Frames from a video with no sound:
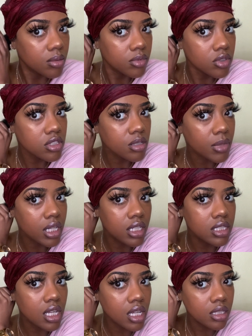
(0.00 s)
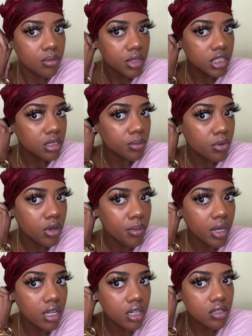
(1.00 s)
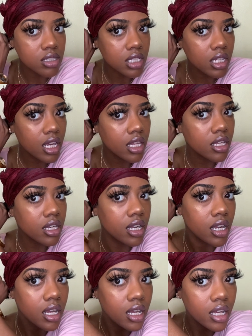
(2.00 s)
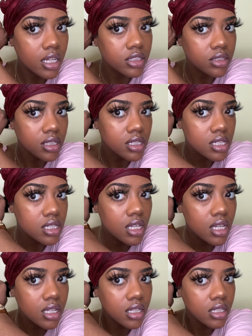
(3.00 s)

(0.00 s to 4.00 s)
Using my detangling brush to pull my curls together. As you can see,